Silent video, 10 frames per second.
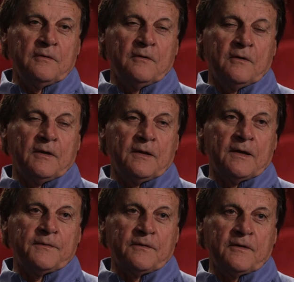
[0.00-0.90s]
you know,
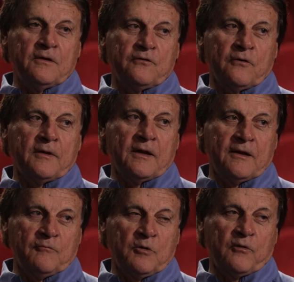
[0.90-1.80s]
I think they enjoy not
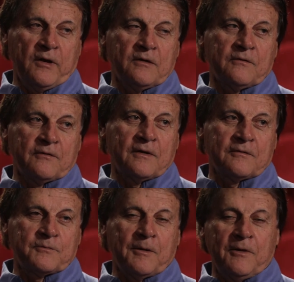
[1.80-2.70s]
having me around,
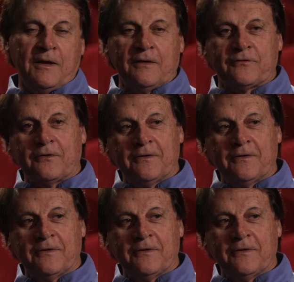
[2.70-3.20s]
is probably the answer.